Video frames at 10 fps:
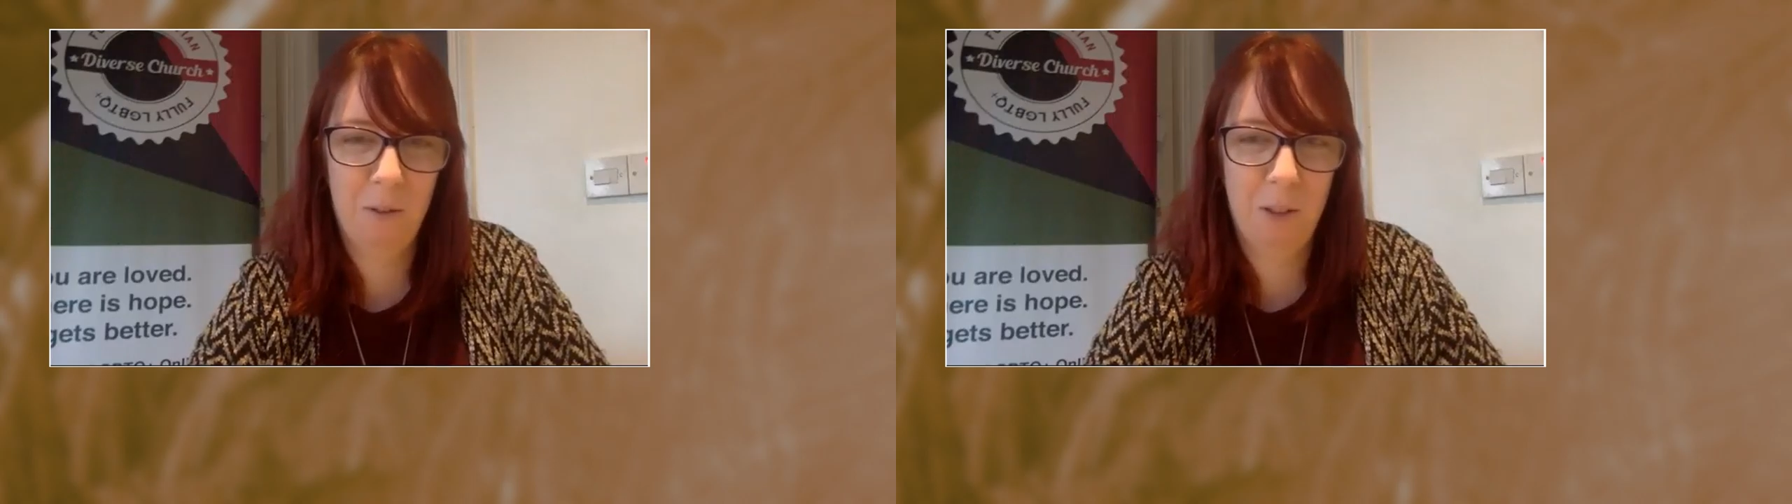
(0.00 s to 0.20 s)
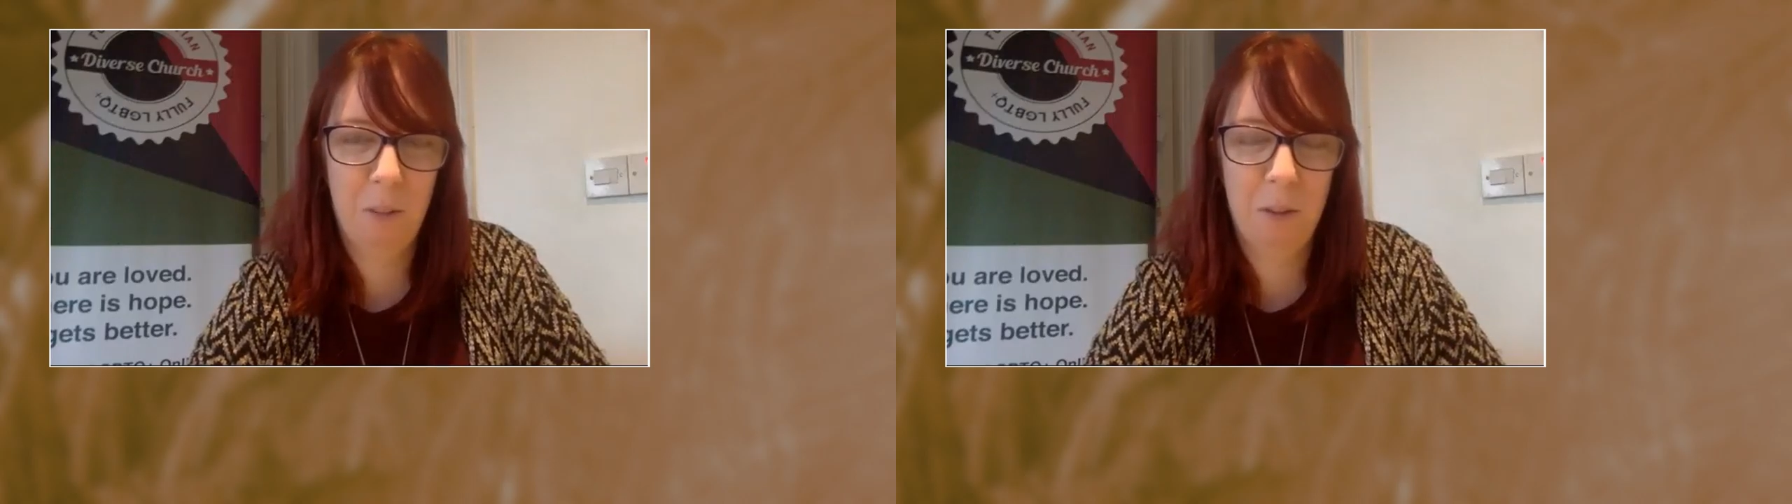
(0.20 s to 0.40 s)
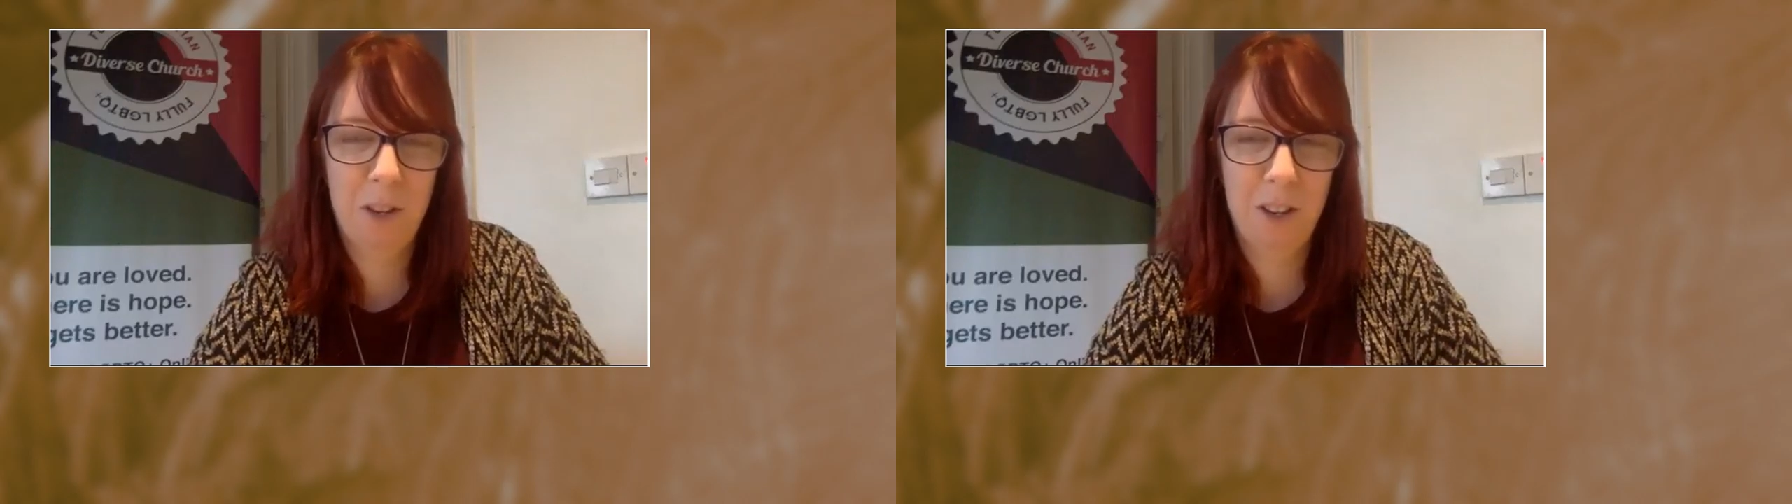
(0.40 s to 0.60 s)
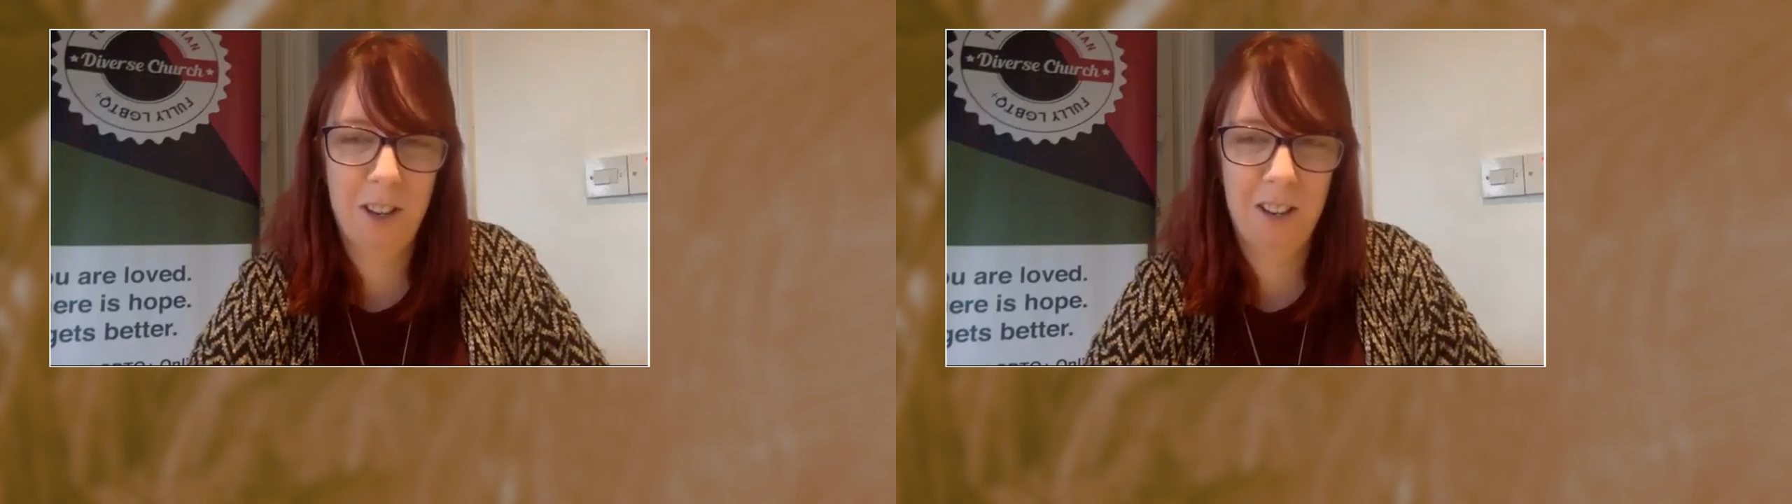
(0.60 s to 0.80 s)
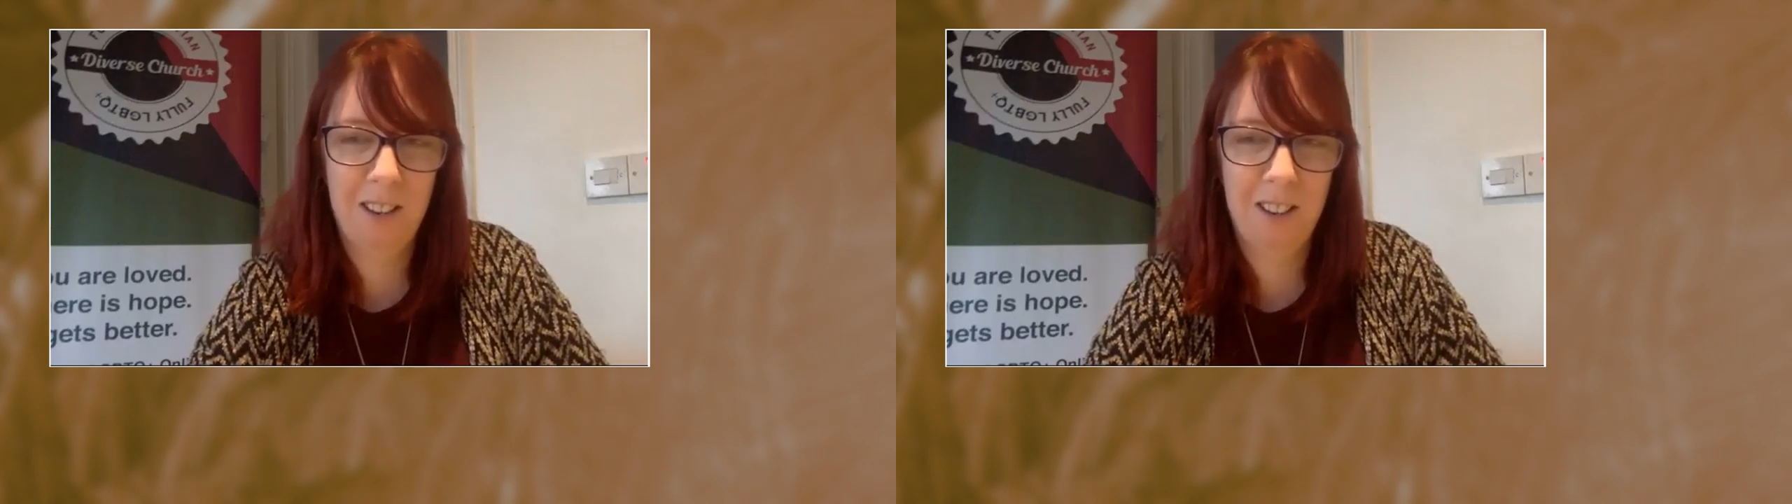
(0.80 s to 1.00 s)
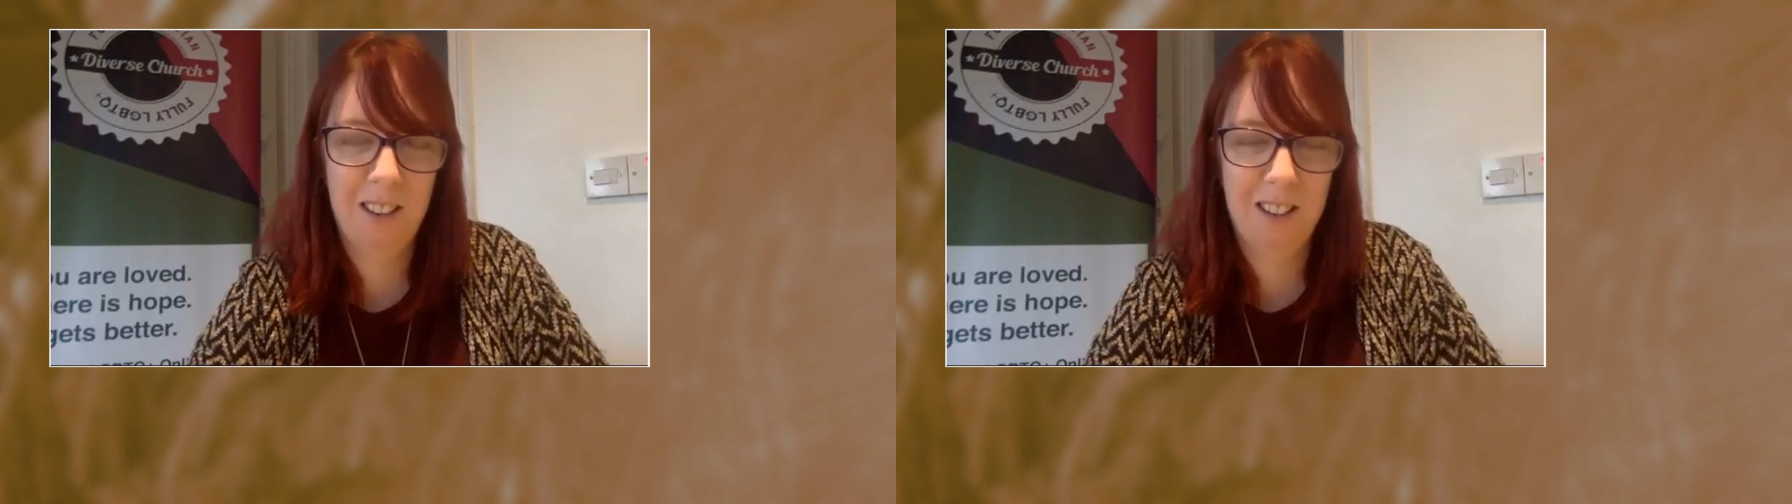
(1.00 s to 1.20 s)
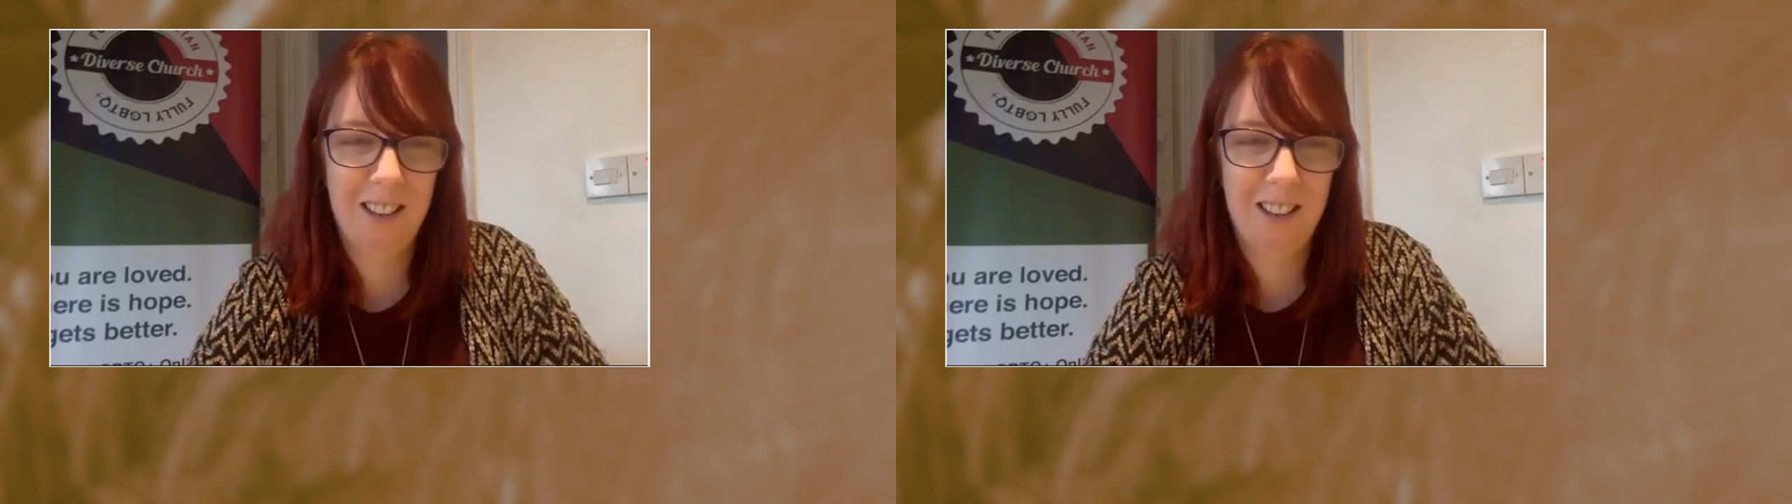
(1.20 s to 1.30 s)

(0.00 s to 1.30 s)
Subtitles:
communion and